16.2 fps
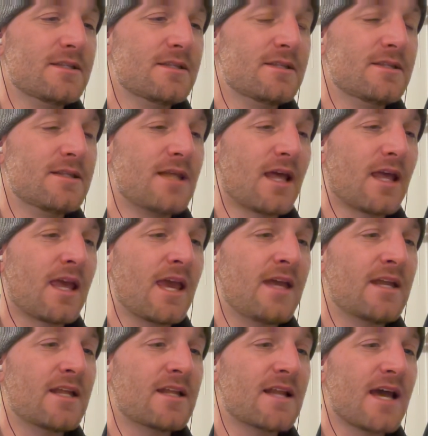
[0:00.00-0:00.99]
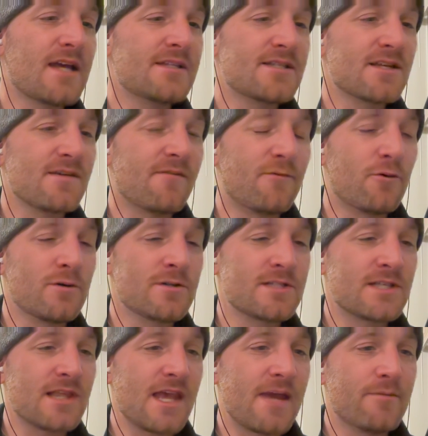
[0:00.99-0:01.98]
the Canaanites to
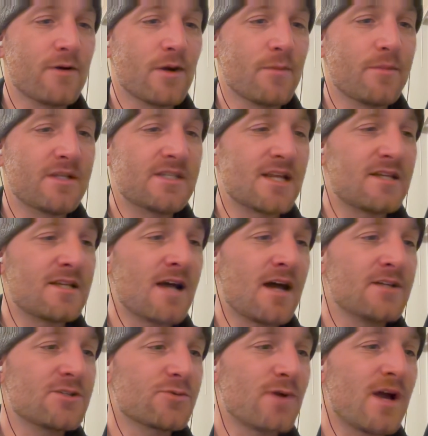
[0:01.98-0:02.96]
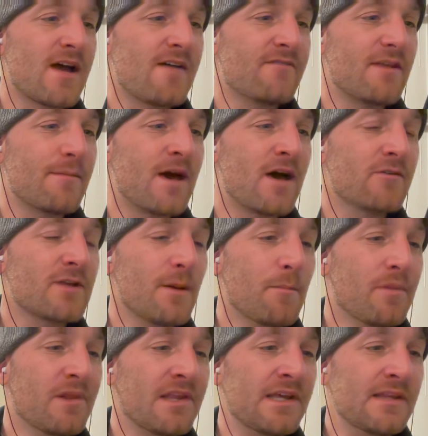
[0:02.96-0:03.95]
forced labor, but did not drive them out
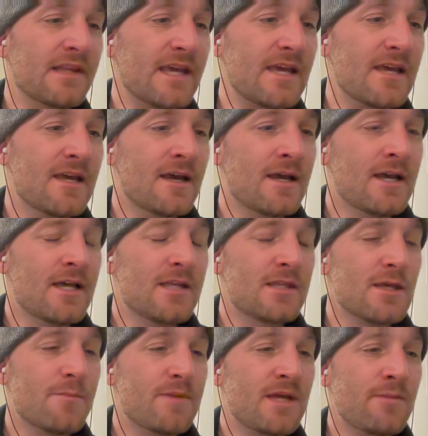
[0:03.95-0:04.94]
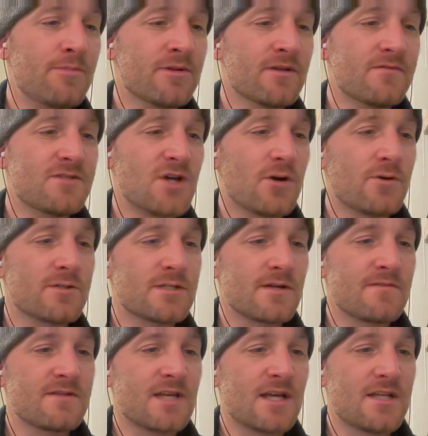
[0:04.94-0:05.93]
completely. The people of
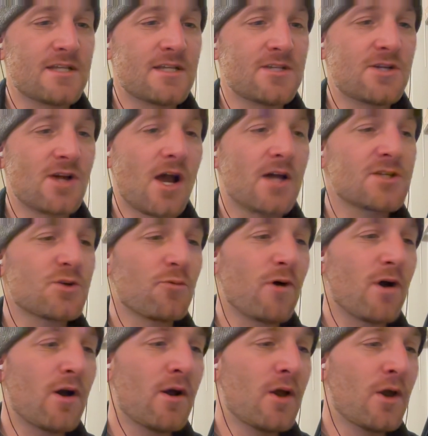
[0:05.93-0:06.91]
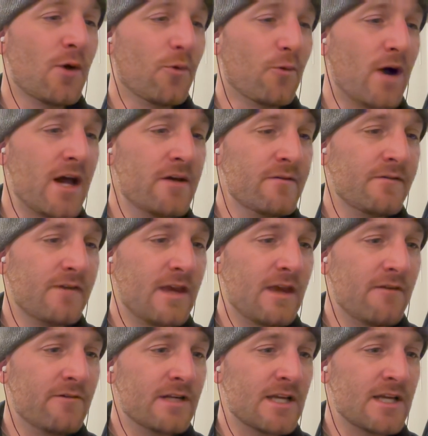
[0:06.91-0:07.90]
Joseph said to Joshua, "Why have you
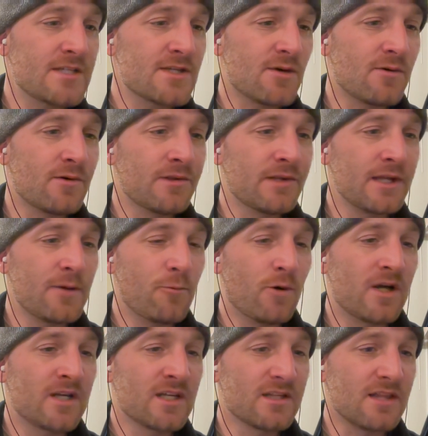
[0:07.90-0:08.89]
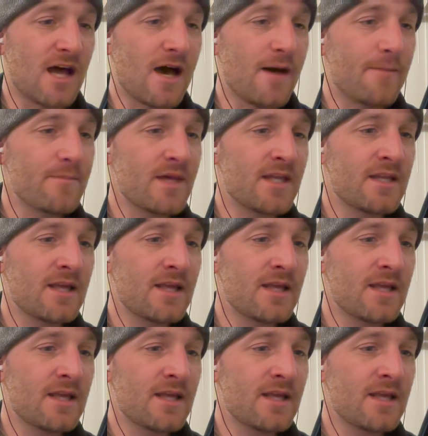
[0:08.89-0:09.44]
given us only one allotment